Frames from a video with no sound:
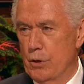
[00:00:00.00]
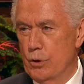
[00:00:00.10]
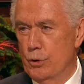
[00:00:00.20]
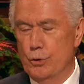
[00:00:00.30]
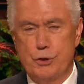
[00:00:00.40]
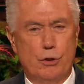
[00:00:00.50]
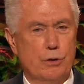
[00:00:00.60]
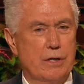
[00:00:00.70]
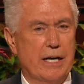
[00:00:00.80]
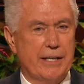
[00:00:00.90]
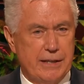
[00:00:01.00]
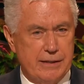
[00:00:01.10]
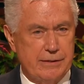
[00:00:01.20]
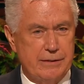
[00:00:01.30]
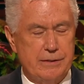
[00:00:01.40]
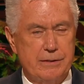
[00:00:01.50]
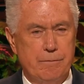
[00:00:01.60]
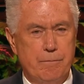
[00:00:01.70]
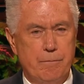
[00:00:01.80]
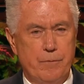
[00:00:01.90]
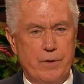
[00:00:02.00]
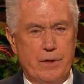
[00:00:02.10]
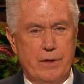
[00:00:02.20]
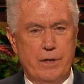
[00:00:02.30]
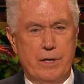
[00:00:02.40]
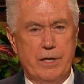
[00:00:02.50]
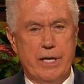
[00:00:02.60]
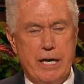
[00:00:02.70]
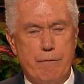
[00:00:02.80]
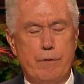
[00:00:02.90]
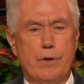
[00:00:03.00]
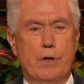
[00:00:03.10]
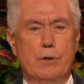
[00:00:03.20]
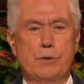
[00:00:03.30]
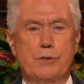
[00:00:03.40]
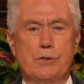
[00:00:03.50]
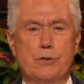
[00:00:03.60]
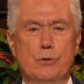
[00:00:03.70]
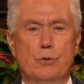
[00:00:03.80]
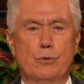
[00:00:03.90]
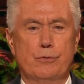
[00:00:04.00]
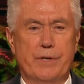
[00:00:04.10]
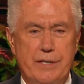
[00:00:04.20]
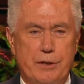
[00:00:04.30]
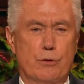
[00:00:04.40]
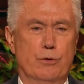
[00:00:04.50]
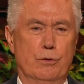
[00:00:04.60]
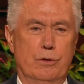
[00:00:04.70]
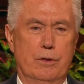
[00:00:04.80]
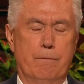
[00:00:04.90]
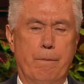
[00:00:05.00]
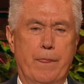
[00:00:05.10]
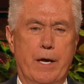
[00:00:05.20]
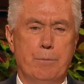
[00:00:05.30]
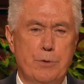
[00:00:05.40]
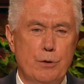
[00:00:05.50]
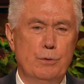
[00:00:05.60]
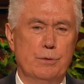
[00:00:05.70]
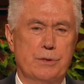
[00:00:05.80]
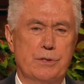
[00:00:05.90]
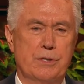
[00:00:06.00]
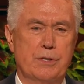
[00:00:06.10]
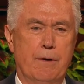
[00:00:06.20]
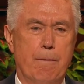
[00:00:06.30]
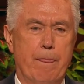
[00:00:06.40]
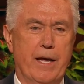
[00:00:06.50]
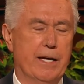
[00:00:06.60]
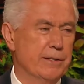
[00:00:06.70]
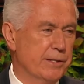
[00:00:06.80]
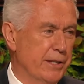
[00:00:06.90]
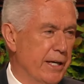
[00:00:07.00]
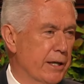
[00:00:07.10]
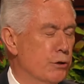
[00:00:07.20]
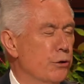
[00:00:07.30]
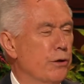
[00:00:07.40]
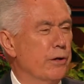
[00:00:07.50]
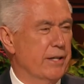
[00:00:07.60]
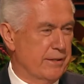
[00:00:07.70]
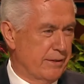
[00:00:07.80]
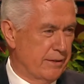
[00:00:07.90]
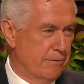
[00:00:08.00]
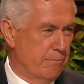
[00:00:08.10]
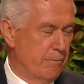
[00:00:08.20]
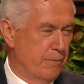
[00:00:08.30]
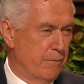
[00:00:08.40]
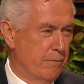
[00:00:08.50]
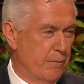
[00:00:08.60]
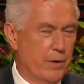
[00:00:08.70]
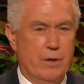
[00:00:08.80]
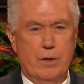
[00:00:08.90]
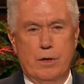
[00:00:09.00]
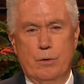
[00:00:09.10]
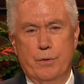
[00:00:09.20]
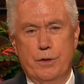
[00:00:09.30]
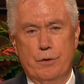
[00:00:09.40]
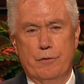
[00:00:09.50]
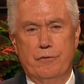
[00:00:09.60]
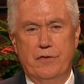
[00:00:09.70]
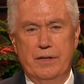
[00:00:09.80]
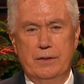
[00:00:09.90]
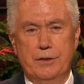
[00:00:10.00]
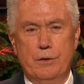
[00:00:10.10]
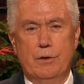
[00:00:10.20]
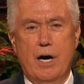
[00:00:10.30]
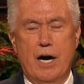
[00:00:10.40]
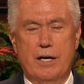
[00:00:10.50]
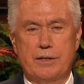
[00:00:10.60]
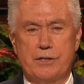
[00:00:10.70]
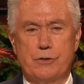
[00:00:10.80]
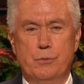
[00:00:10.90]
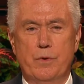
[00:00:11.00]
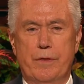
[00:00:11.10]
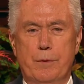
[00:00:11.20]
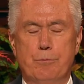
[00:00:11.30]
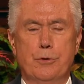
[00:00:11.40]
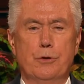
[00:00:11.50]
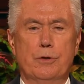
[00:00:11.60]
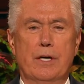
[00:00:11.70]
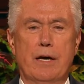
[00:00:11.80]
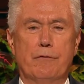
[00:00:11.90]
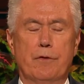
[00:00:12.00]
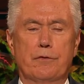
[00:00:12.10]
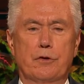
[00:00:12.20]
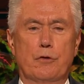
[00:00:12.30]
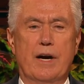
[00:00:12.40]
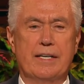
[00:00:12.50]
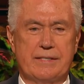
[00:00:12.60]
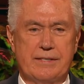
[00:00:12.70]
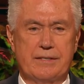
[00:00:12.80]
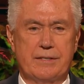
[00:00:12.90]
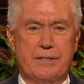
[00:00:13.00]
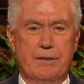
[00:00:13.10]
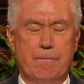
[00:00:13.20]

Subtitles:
who don't like us, even those who ridicule, abuse, and seek to hurt us. When you fill your hearts with the pure love of Christ,